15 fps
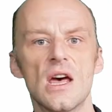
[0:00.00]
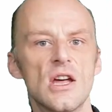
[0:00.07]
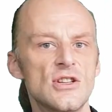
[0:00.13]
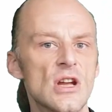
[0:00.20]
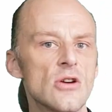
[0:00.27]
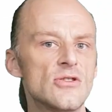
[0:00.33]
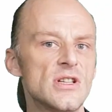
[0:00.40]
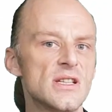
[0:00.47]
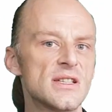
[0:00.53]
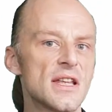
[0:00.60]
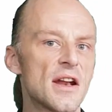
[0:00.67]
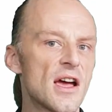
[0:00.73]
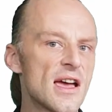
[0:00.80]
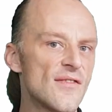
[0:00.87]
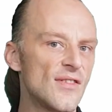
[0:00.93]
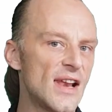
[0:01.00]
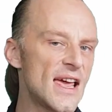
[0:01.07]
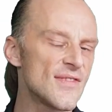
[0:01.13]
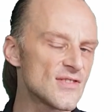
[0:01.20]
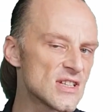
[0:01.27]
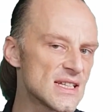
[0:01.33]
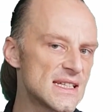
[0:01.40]
Notice that I have
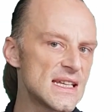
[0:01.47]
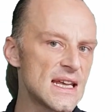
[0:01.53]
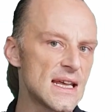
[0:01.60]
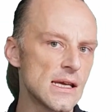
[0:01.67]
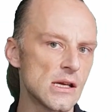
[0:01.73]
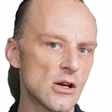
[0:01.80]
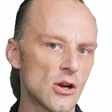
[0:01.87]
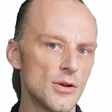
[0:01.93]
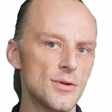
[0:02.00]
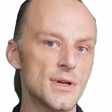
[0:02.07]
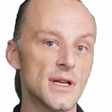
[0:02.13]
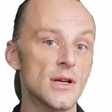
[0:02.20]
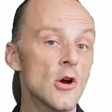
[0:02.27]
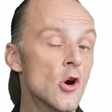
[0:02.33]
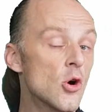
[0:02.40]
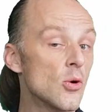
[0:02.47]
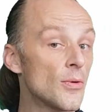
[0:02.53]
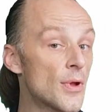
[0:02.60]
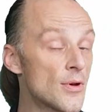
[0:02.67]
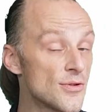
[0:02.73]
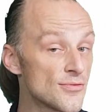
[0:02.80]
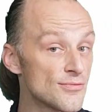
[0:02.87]
left C included,
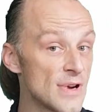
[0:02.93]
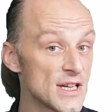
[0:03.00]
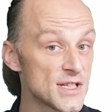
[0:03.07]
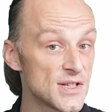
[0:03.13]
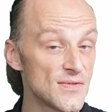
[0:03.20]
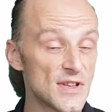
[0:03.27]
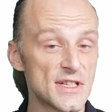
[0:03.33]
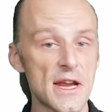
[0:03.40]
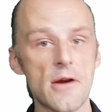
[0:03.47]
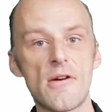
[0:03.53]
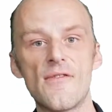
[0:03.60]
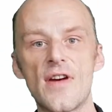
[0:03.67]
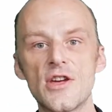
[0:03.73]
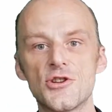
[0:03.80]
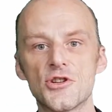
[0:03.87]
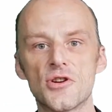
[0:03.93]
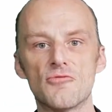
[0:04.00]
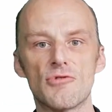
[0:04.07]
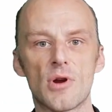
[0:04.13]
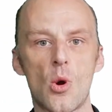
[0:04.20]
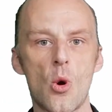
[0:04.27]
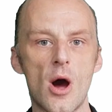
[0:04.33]
although the rest of the derivation
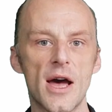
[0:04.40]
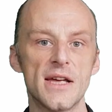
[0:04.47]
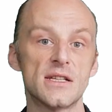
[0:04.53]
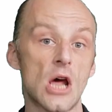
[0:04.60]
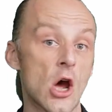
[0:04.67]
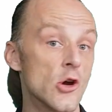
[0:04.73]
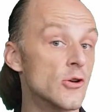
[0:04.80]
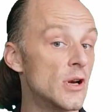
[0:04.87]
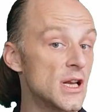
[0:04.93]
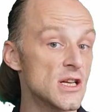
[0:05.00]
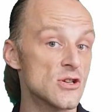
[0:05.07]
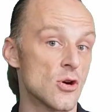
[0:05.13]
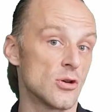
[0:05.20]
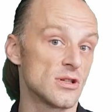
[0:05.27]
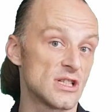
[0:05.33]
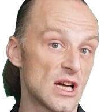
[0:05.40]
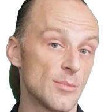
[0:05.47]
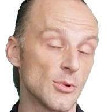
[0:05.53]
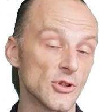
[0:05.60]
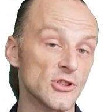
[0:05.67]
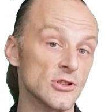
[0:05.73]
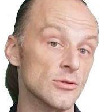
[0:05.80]
requires only not
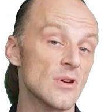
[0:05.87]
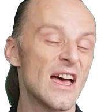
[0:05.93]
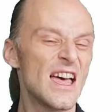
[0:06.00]
W.